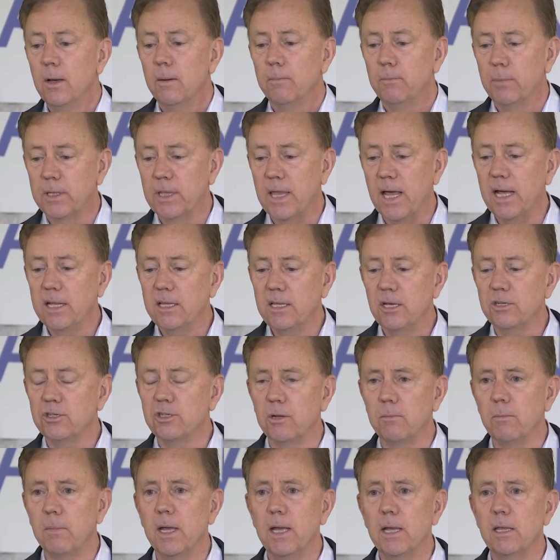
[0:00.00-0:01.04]
But that
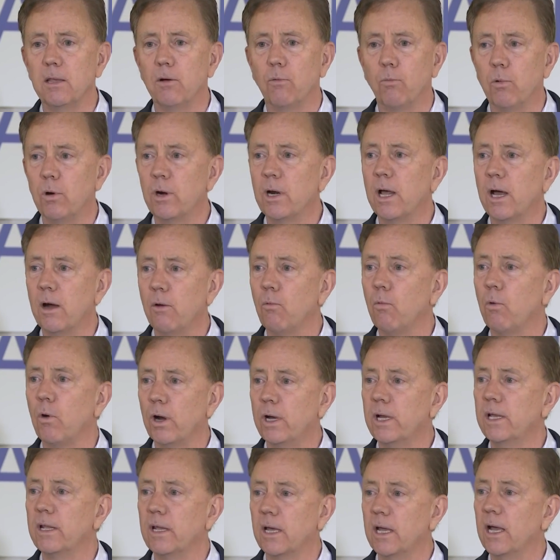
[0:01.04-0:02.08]
doesn't mean that we're not
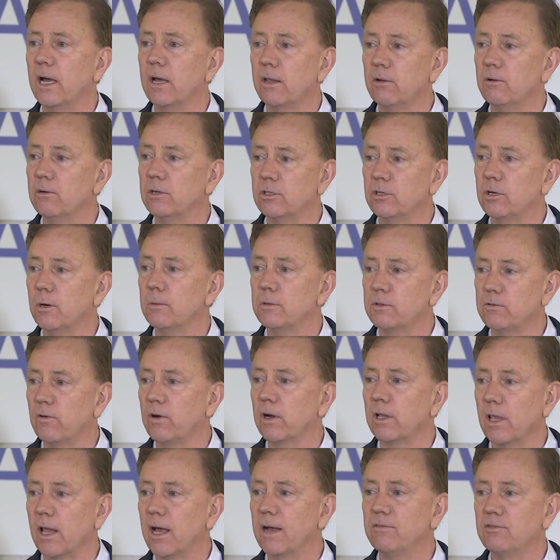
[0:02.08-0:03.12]
working together in terms of
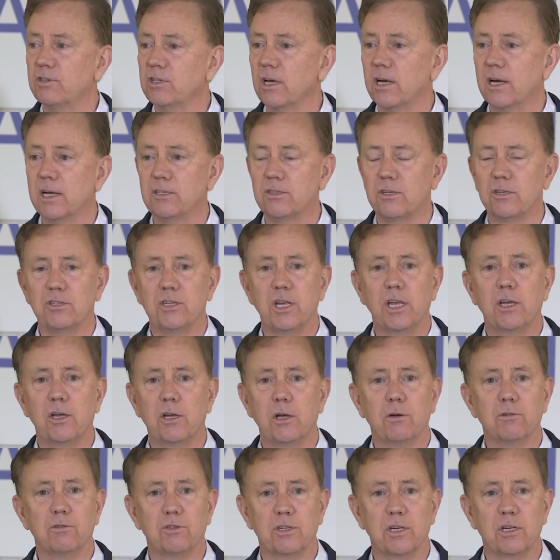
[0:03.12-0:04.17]
our life sciences
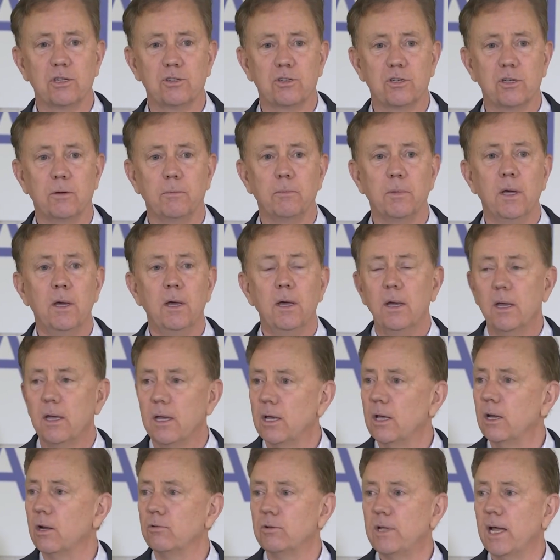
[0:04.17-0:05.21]
ecosystem.
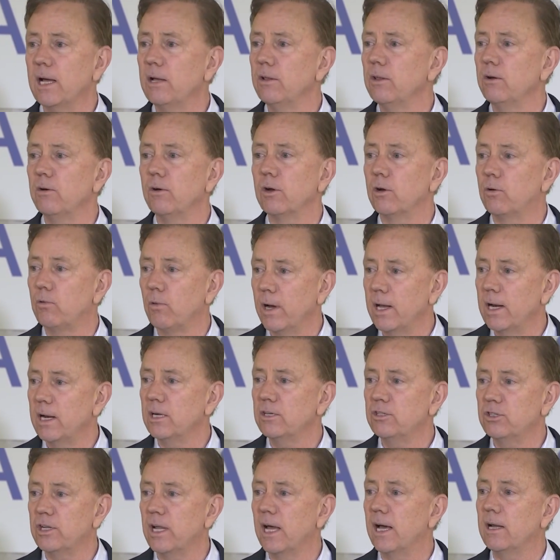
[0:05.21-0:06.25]
You know, down there in
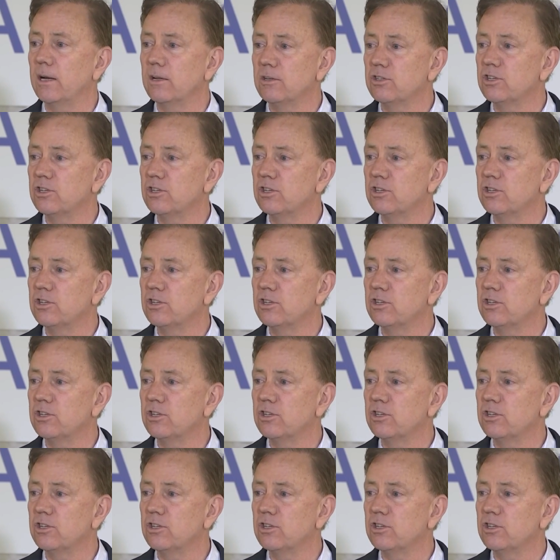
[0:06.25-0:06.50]
Greenwich, down in